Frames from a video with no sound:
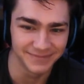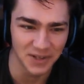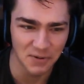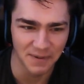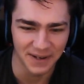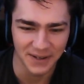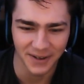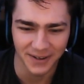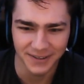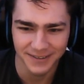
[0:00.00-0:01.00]
Oh my
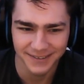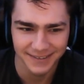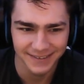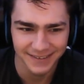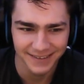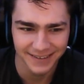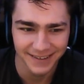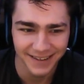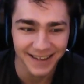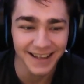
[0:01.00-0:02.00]
god.
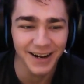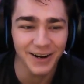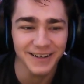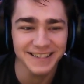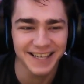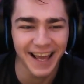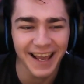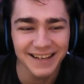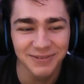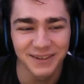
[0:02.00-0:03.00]
He hurt his
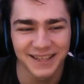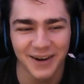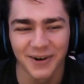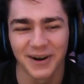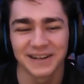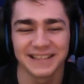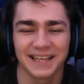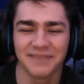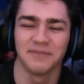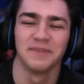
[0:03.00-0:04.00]
hand with how hard he
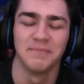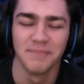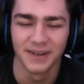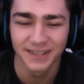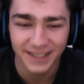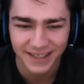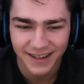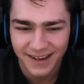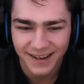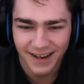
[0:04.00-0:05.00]
gave him the money?
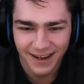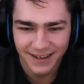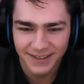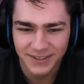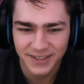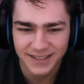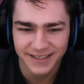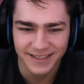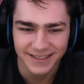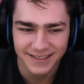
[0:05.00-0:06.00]

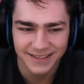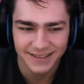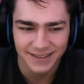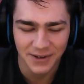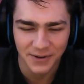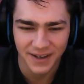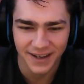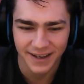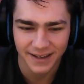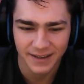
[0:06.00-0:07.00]
Jesus.
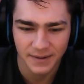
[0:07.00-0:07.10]
Okay.